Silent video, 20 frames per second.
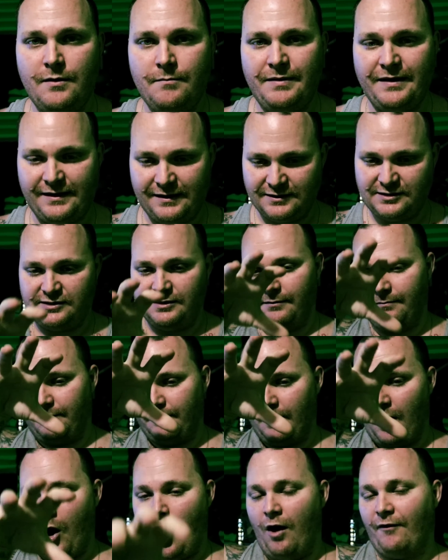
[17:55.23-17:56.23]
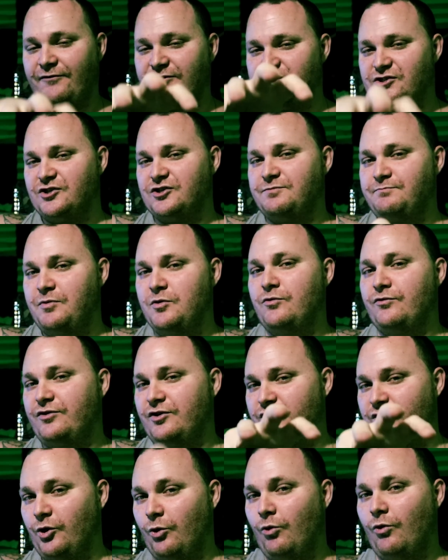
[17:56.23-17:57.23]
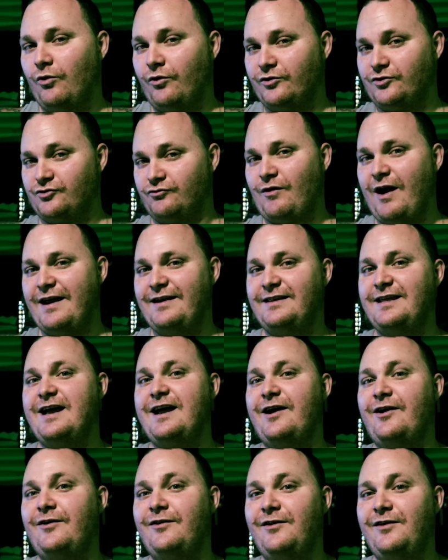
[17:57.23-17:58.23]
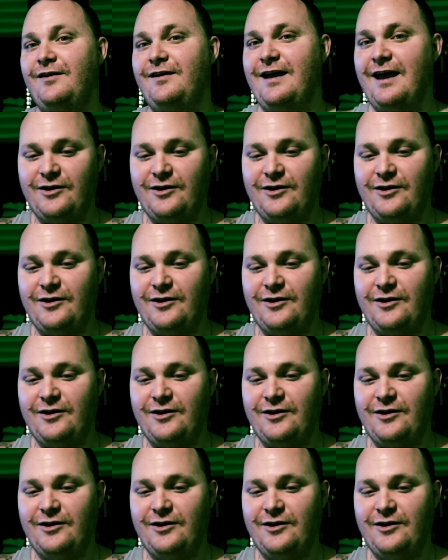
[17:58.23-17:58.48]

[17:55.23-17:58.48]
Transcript: because the officer's booth door's right there.